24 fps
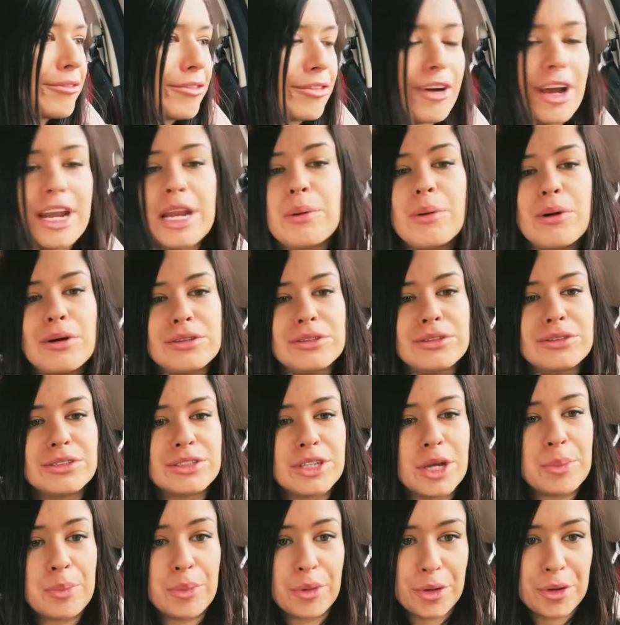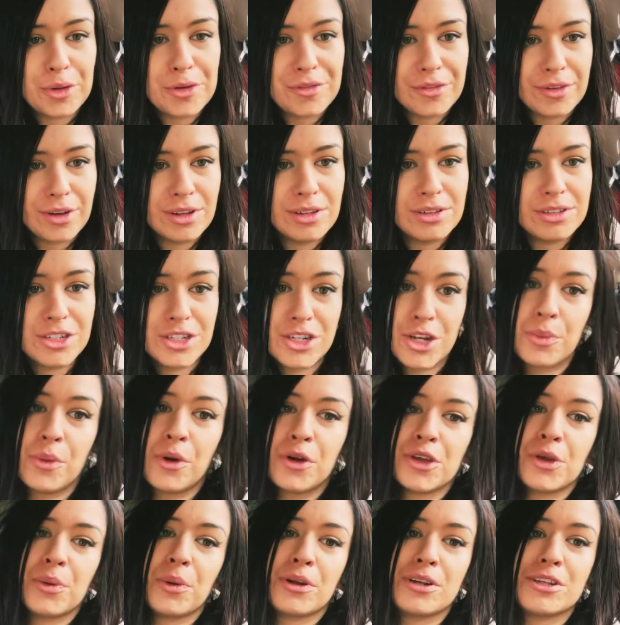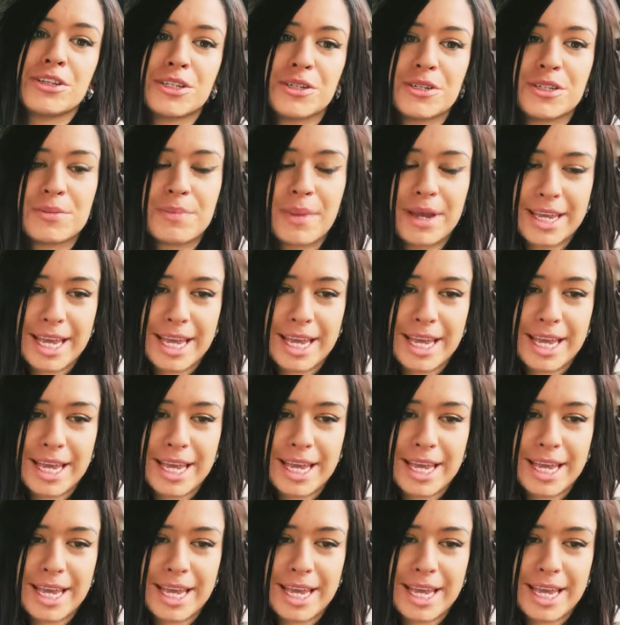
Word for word: anyone's approval to do what you want to do to make you